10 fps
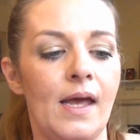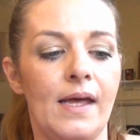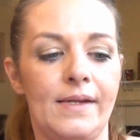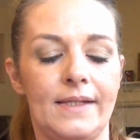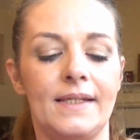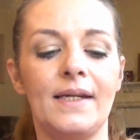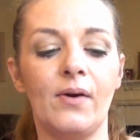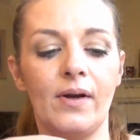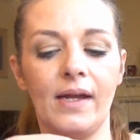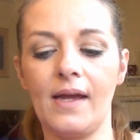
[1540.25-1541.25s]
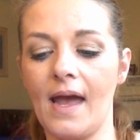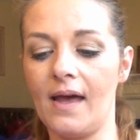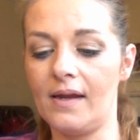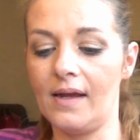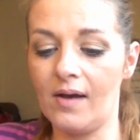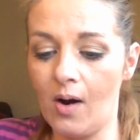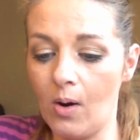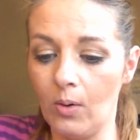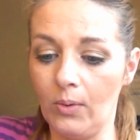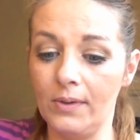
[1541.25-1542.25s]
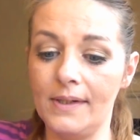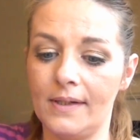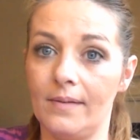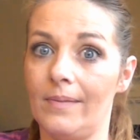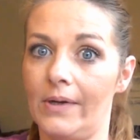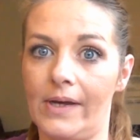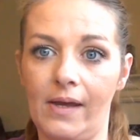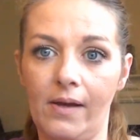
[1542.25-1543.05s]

It's sturdy, and it holds, looky